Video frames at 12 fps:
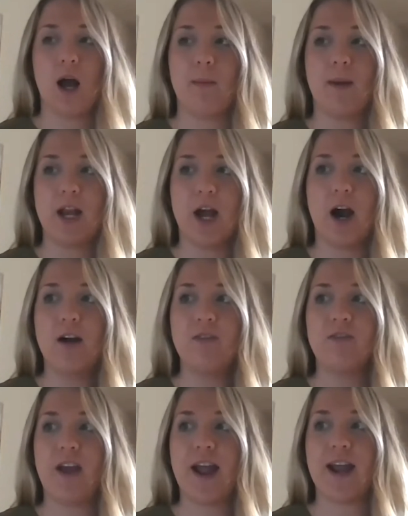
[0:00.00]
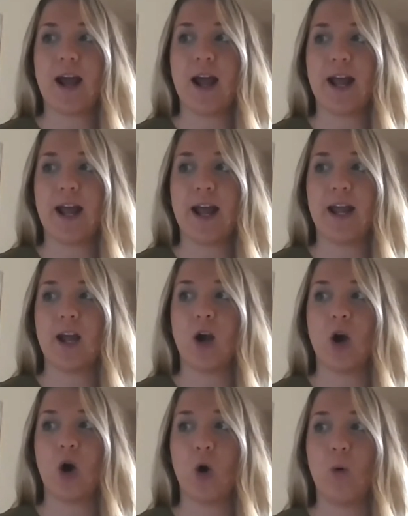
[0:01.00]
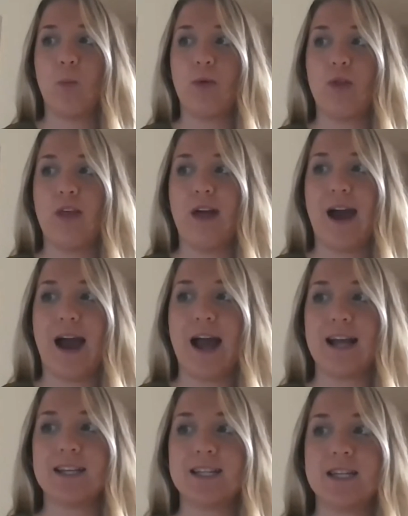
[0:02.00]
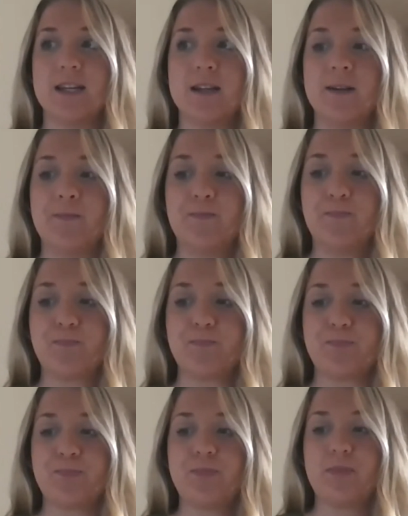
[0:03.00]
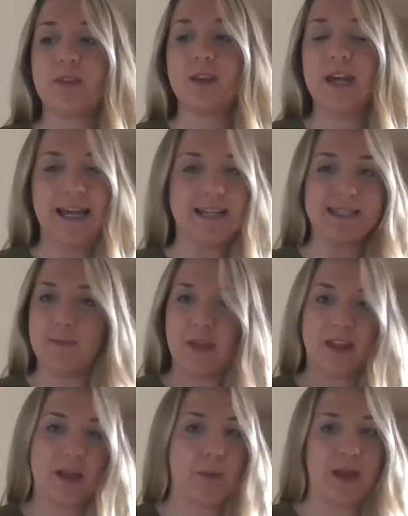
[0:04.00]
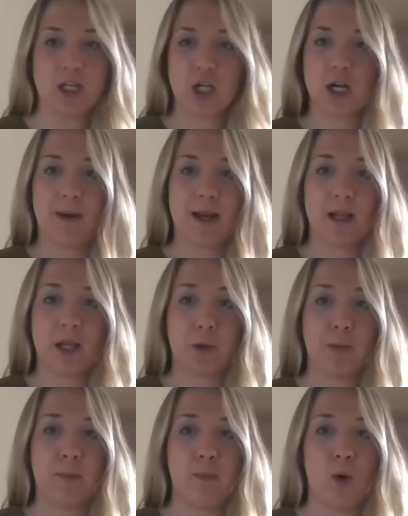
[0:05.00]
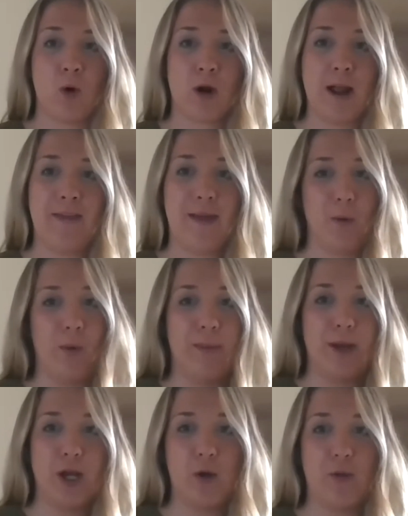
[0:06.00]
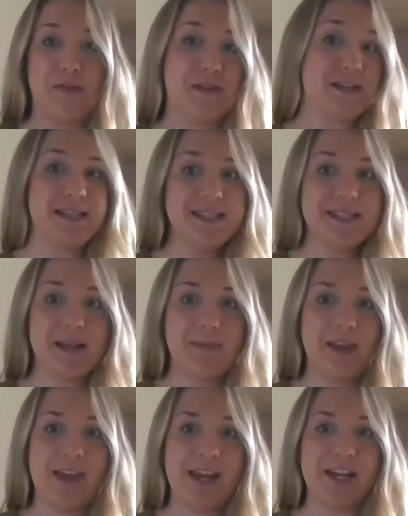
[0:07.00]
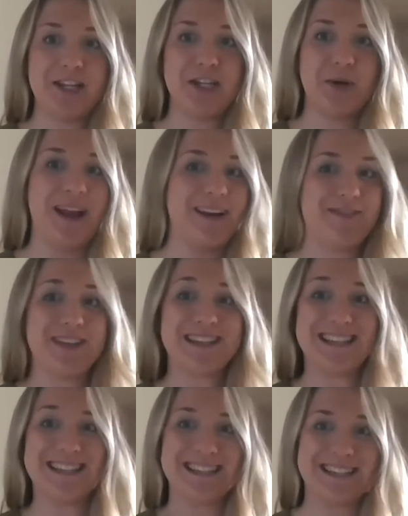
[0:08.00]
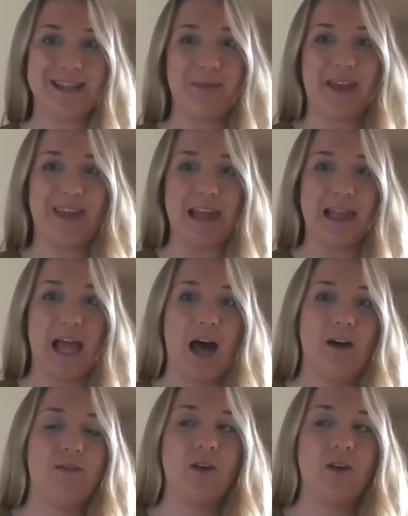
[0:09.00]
enough, and I hope that it's something that we can talk about a little bit more, and that women know that this is something they can do. And if this isn't something they love,